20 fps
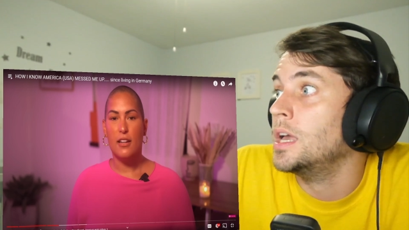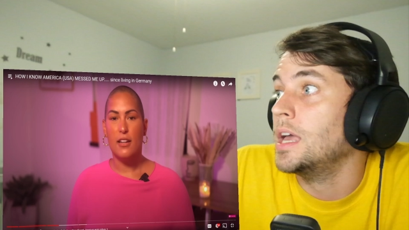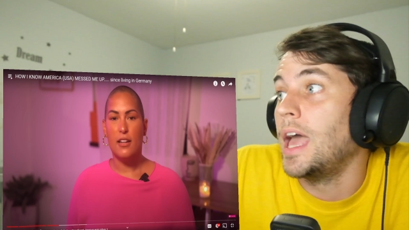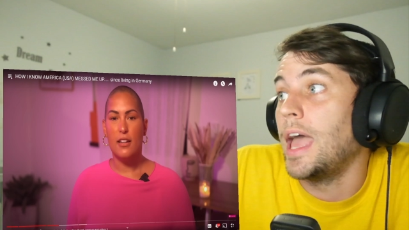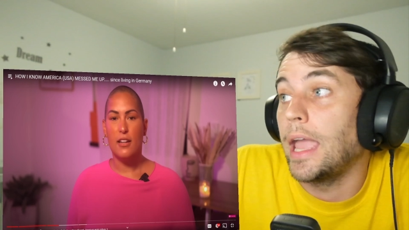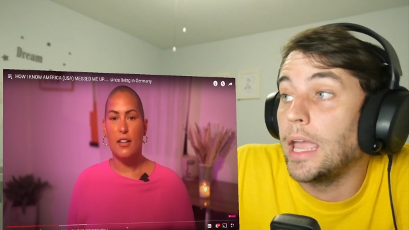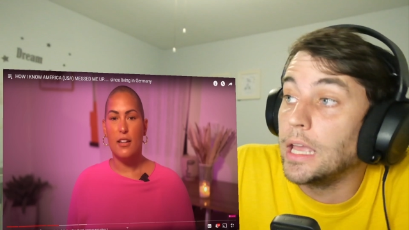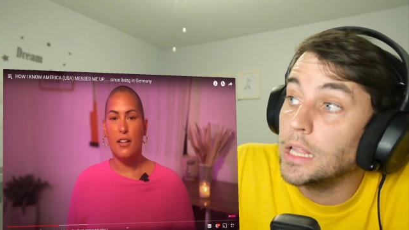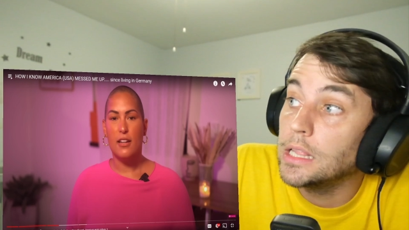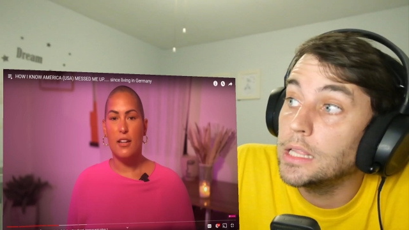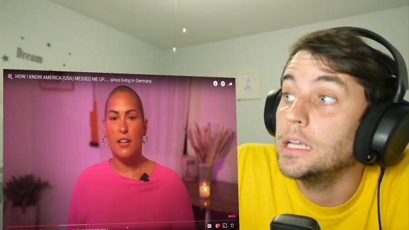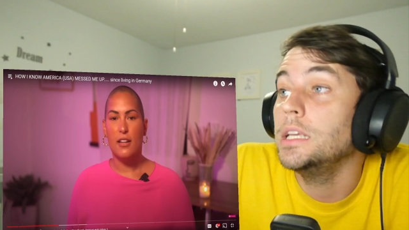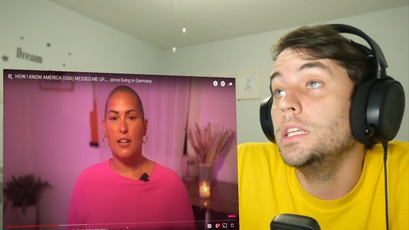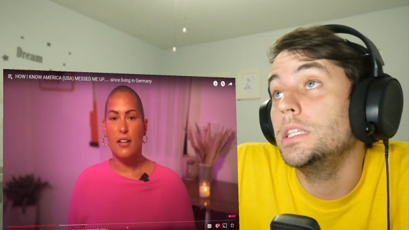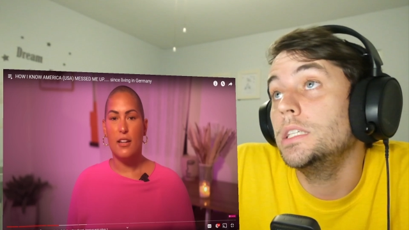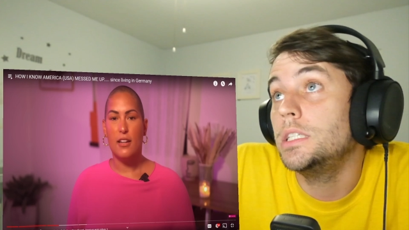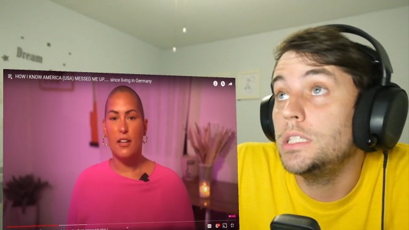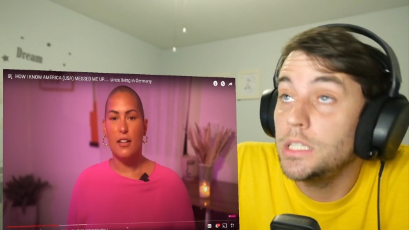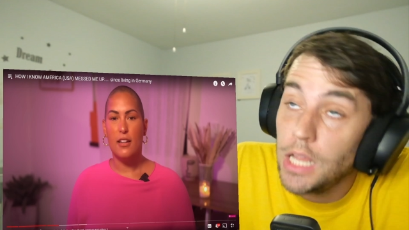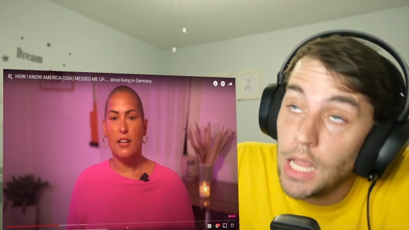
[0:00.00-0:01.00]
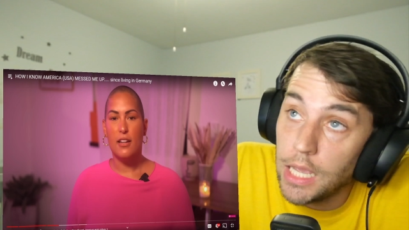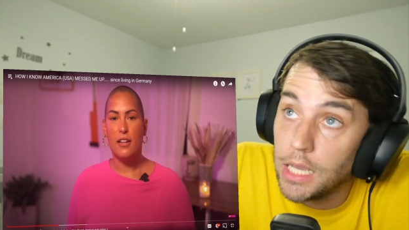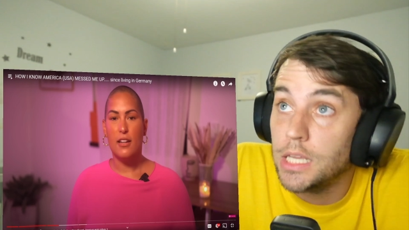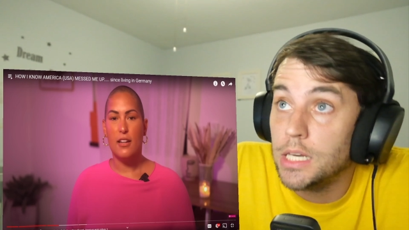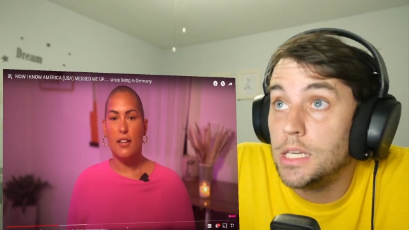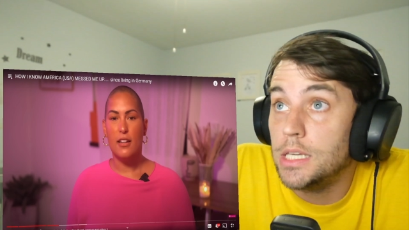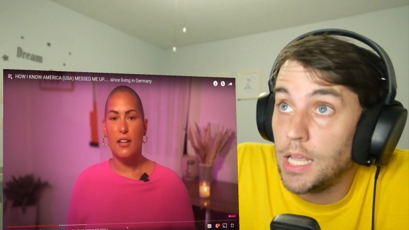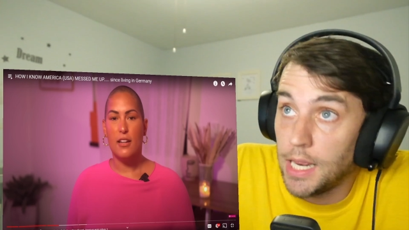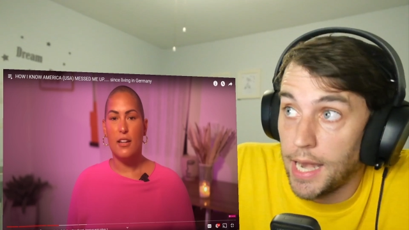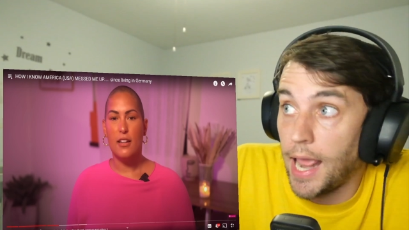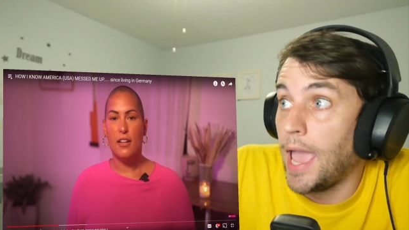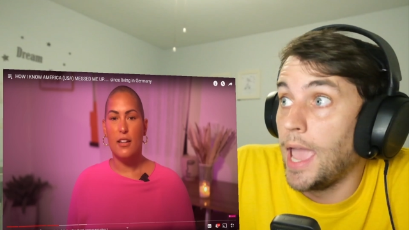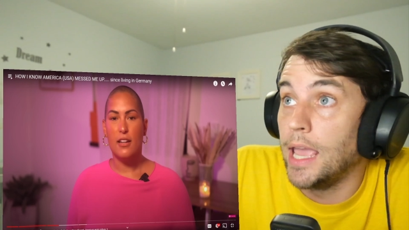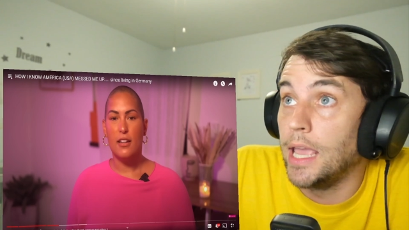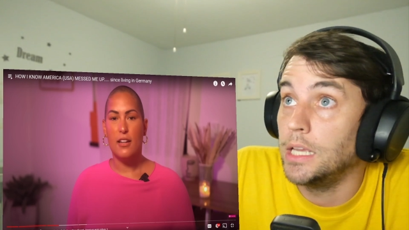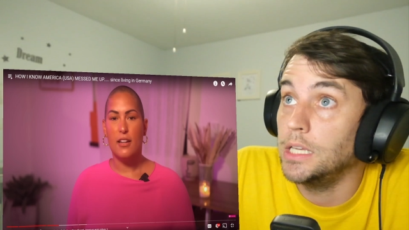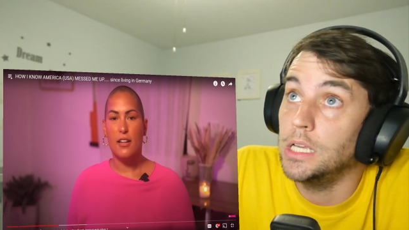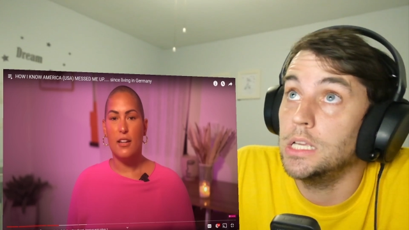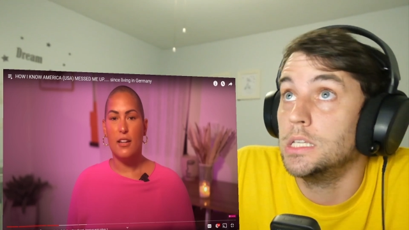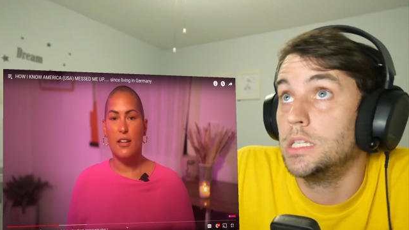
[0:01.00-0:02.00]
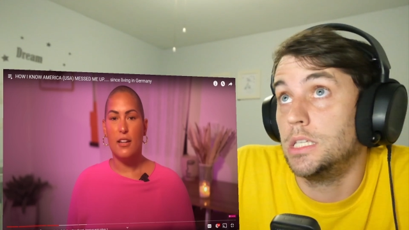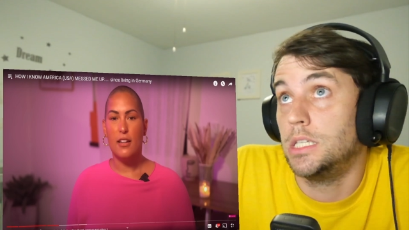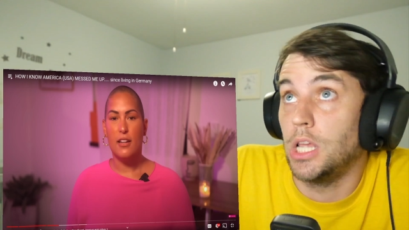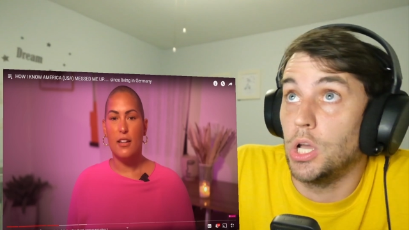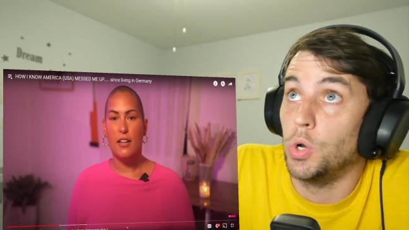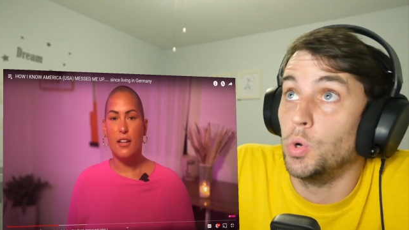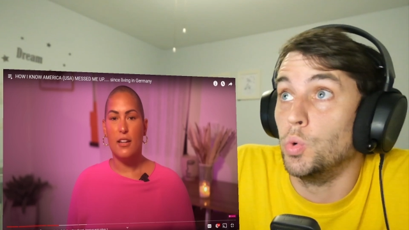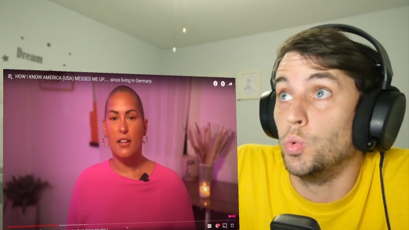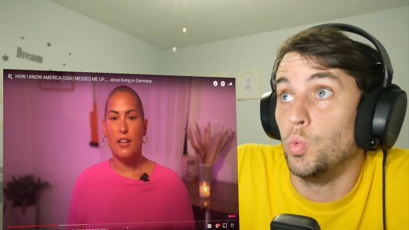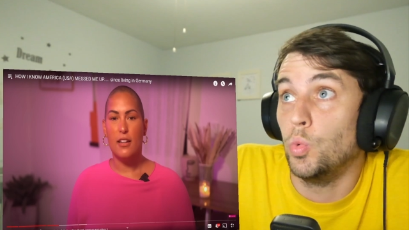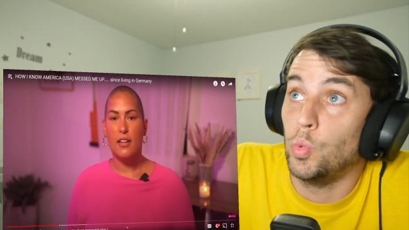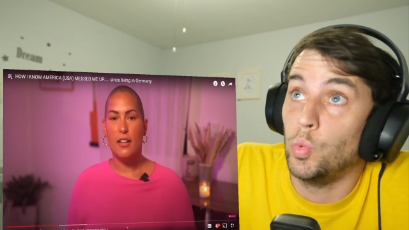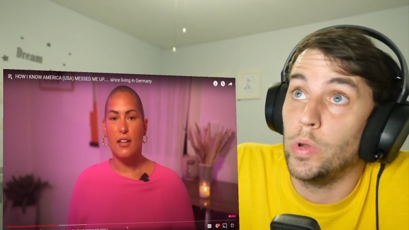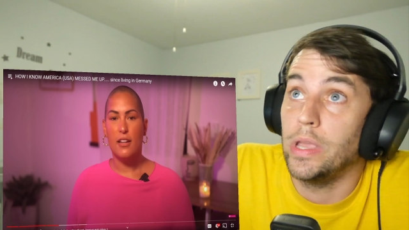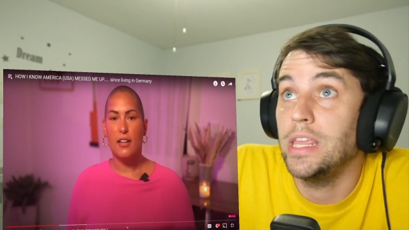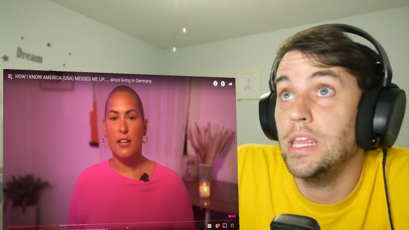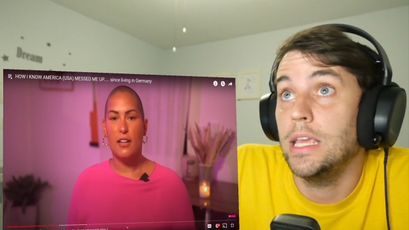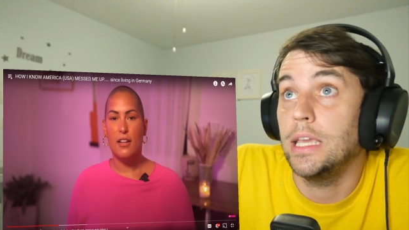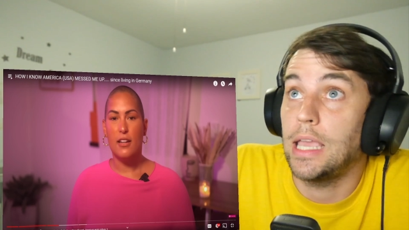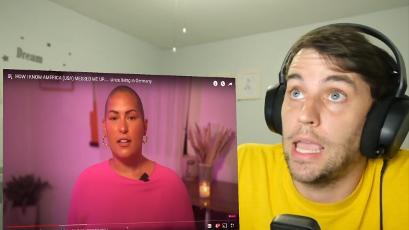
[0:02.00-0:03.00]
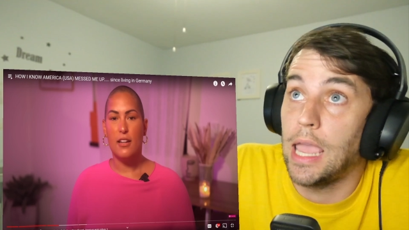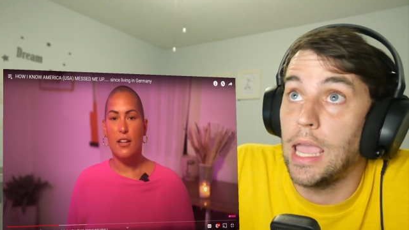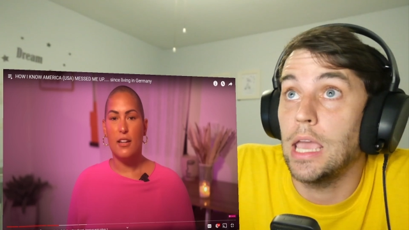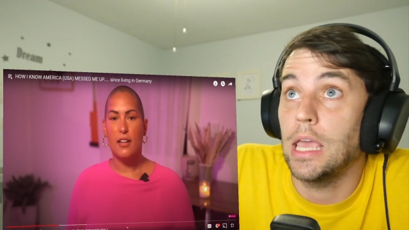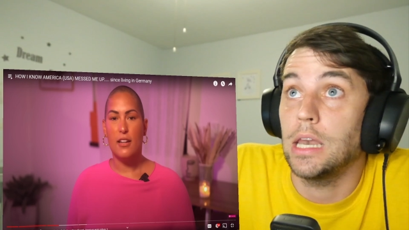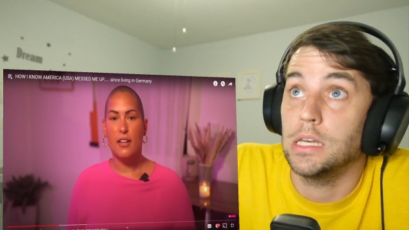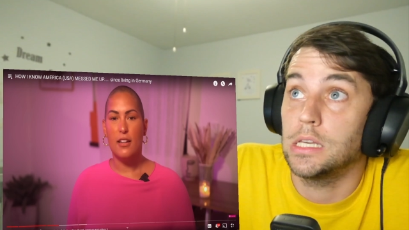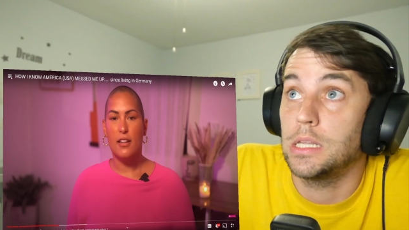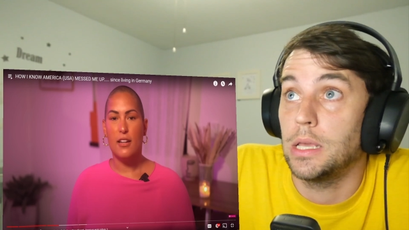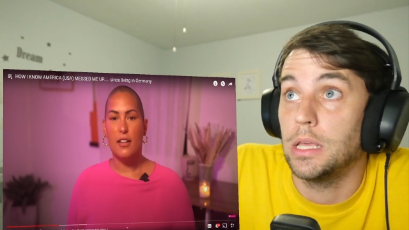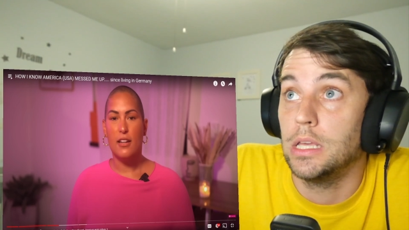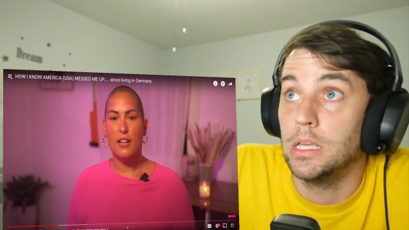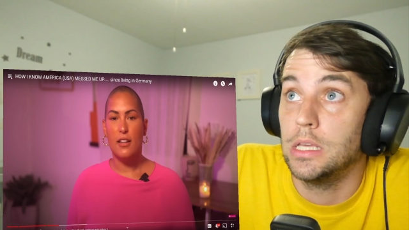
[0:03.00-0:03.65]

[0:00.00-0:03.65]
Speaker 1: Haley's sick today, so we can't